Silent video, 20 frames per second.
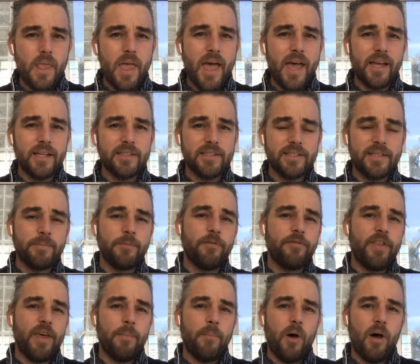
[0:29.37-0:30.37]
and some of
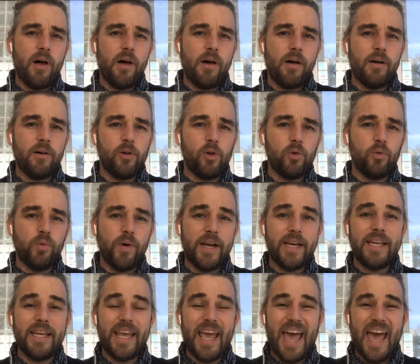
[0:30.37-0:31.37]
them are
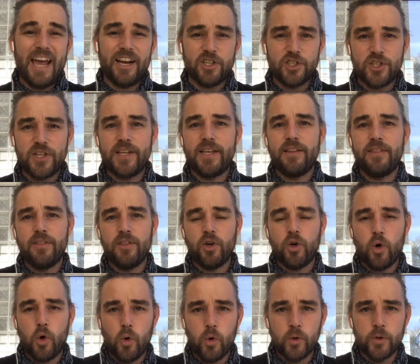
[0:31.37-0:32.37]
already actually in the
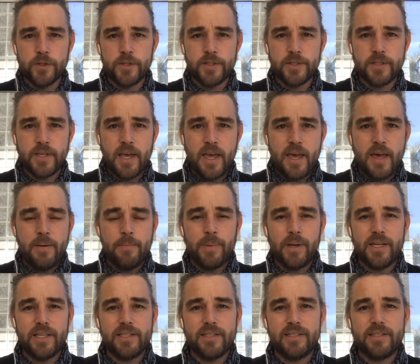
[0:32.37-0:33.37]
course,
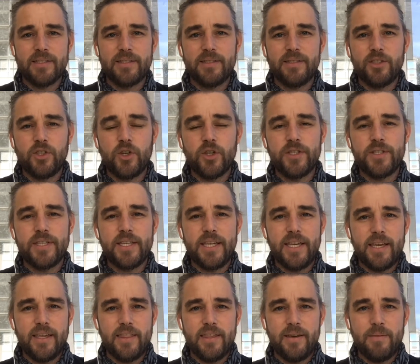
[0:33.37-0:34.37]
but it's good to
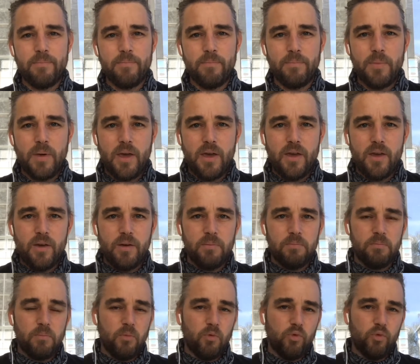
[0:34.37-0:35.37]
hear them
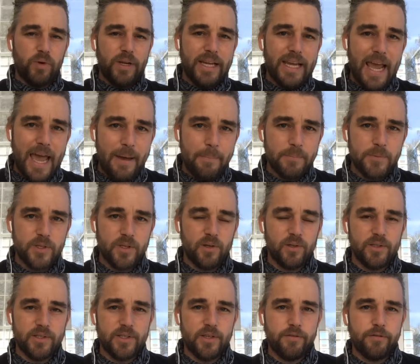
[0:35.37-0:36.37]
recapped
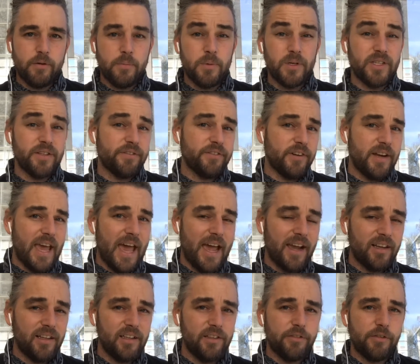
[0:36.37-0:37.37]
also from a different
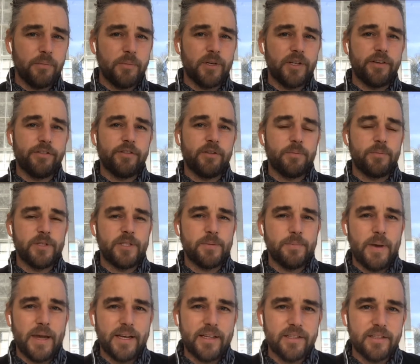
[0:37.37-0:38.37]
angle, from a different
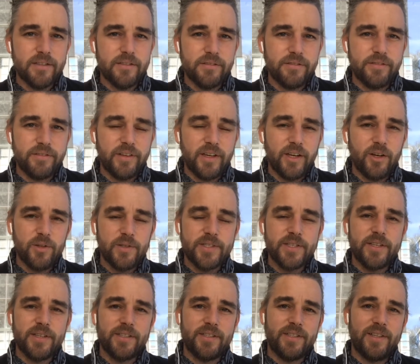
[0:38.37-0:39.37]
perspective. And
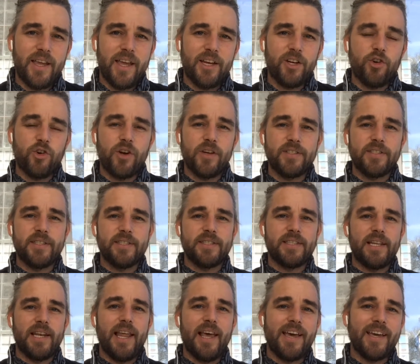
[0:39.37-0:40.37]
also it crosses
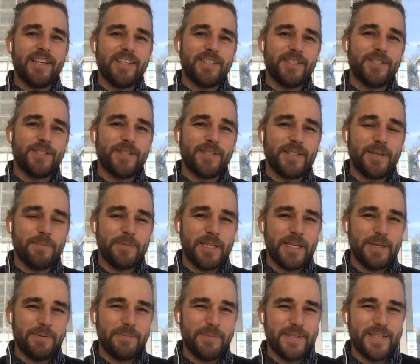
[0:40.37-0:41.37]
the lines. So
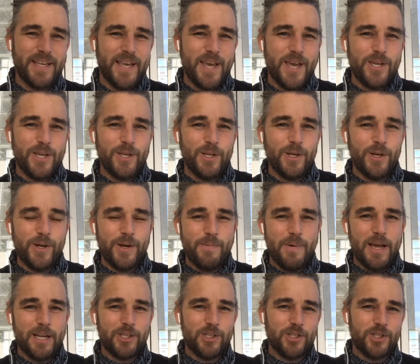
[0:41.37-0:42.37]
sometimes you learn
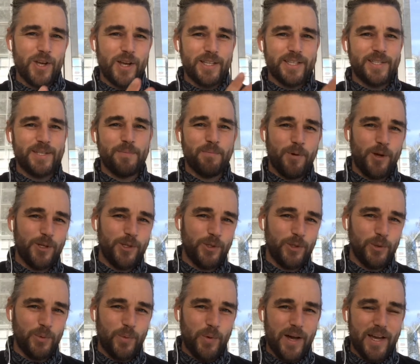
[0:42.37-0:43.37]
about shots in
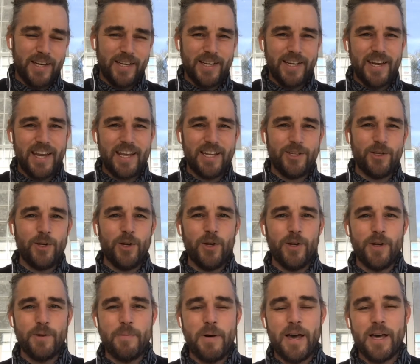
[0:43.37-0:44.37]
module one and you
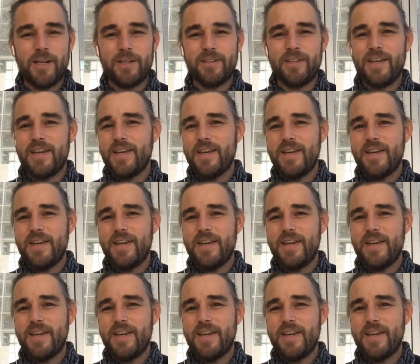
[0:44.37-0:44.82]
learn about